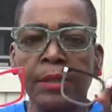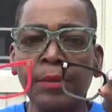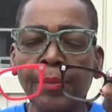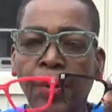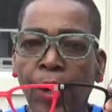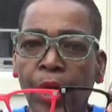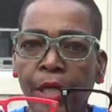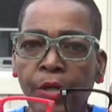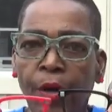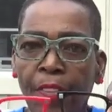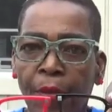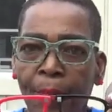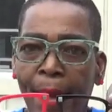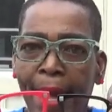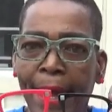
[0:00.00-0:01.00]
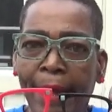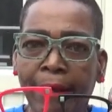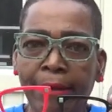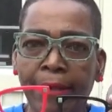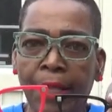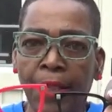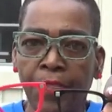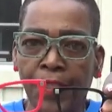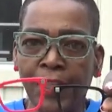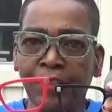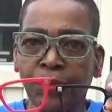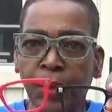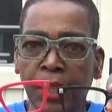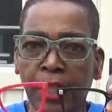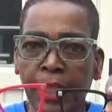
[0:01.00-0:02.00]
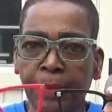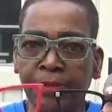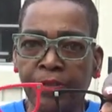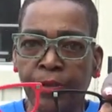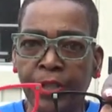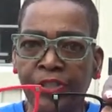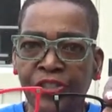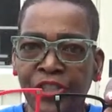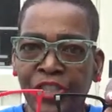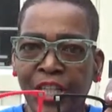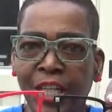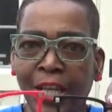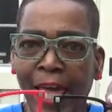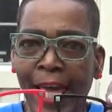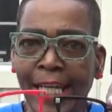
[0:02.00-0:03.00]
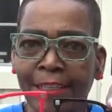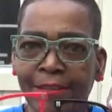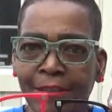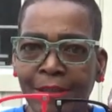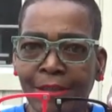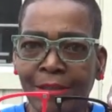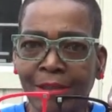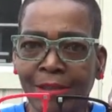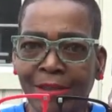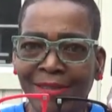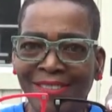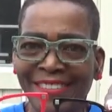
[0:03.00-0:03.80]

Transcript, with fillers: part on the back, that's what clips onto your glasses.